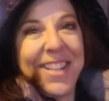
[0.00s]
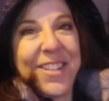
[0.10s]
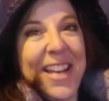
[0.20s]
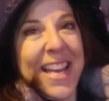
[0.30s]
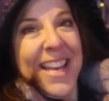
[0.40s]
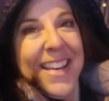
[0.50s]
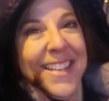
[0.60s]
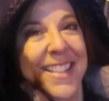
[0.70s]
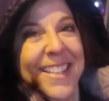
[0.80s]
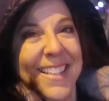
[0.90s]
hey Jakey. That's
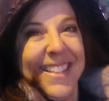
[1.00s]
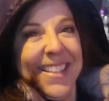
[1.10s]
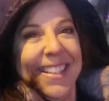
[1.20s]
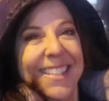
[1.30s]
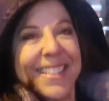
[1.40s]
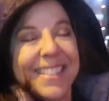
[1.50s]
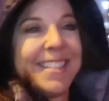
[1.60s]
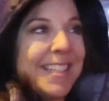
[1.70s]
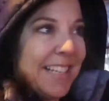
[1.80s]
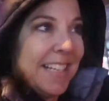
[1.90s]
what you want.
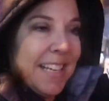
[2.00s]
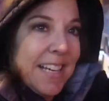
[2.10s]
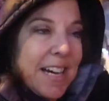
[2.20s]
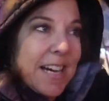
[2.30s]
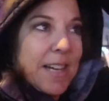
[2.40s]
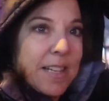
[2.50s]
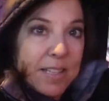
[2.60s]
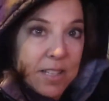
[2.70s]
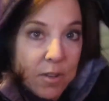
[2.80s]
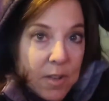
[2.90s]
Uh,
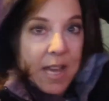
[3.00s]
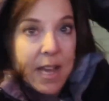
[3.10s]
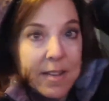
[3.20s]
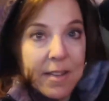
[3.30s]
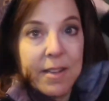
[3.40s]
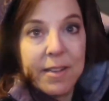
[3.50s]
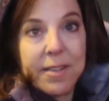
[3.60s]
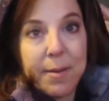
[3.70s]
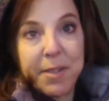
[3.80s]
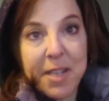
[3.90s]
so yeah,
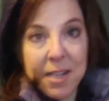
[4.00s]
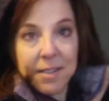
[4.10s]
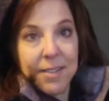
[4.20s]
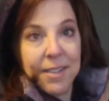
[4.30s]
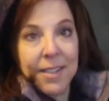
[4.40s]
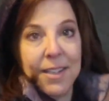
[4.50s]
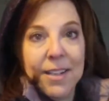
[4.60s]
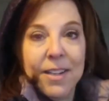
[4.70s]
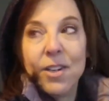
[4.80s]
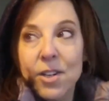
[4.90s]
Debbie's got
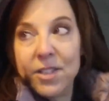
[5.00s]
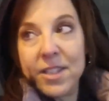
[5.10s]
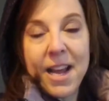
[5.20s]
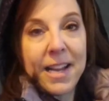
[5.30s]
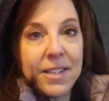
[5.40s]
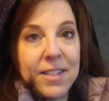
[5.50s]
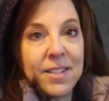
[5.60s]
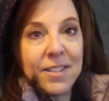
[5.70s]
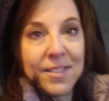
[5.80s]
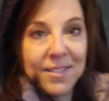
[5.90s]
hood
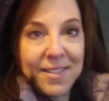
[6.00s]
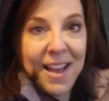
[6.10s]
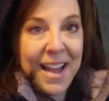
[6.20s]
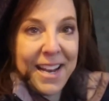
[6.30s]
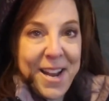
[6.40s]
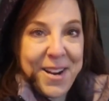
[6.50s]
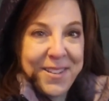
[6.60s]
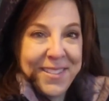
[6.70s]
status, hat hair.